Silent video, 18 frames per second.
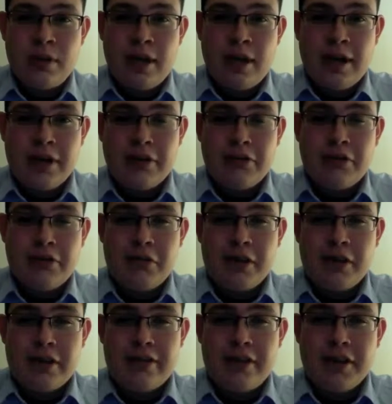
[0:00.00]
I also
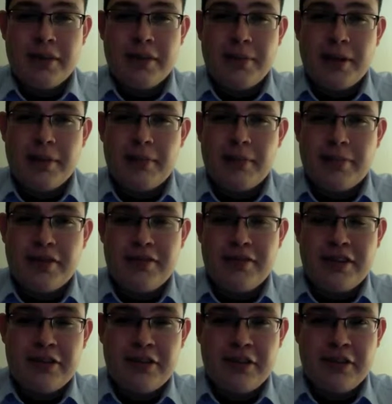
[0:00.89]
want to talk about
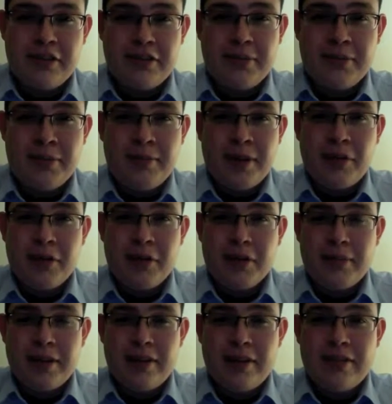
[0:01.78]
professionalism in my
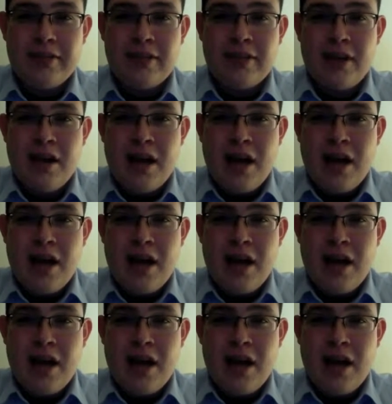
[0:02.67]
workplace.